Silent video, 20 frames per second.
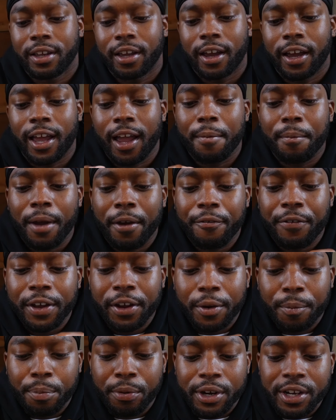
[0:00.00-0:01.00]
I got my
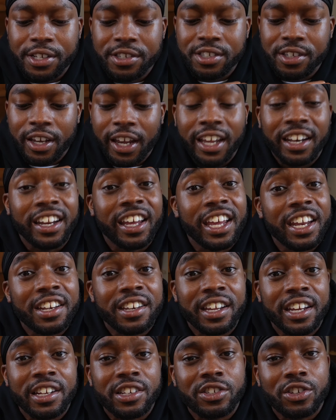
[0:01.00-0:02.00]
fingerprints and
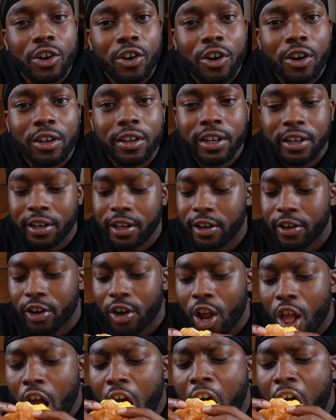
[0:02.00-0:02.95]
indents all in here.